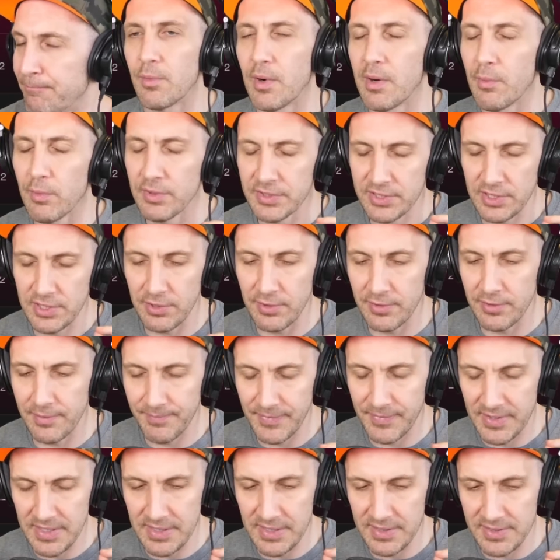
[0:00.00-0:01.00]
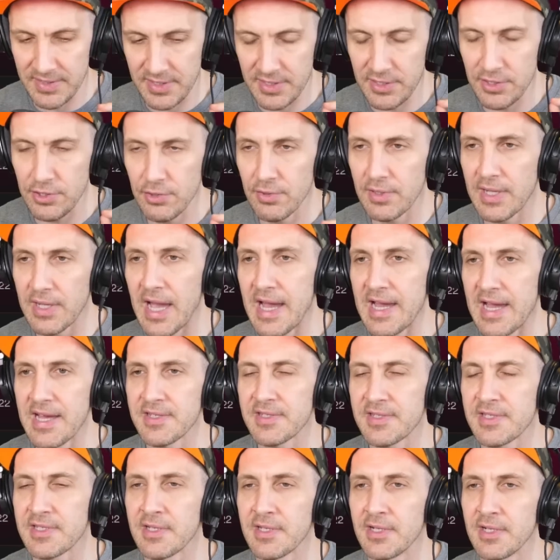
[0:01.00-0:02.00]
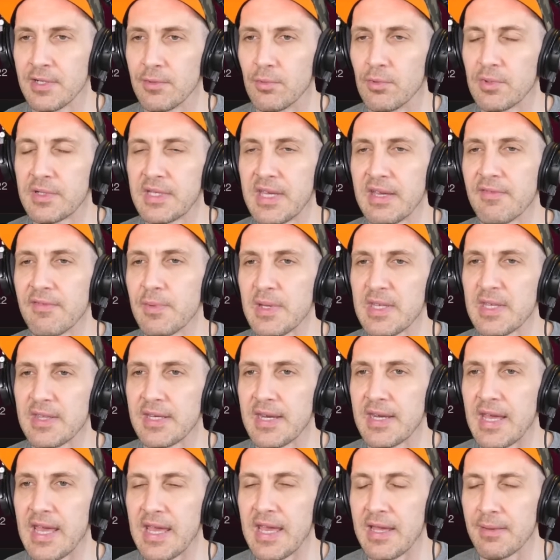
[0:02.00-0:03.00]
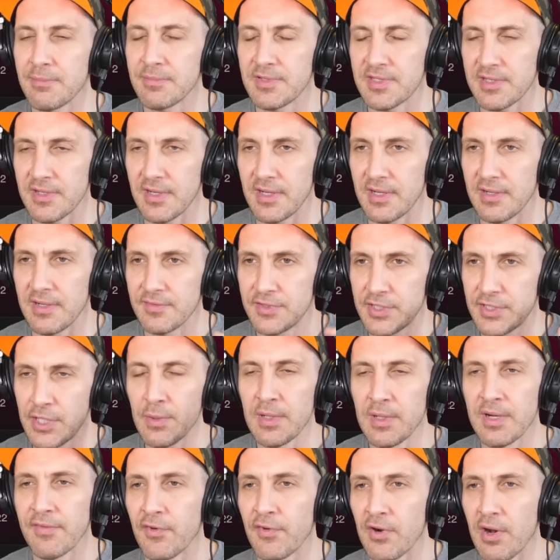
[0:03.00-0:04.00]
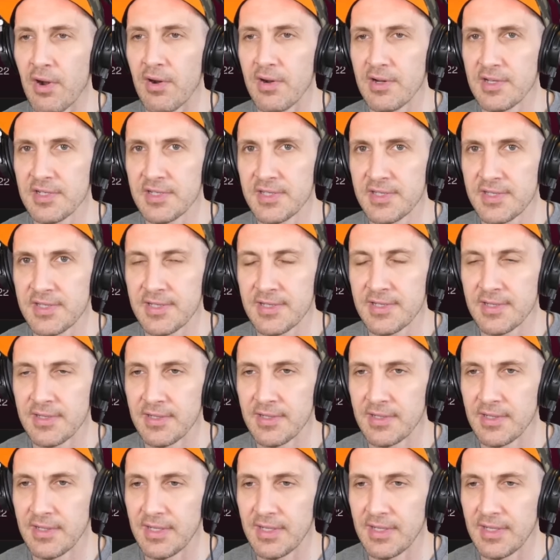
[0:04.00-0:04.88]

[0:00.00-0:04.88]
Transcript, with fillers: what we'll do is you guys will give me the names of two different artists,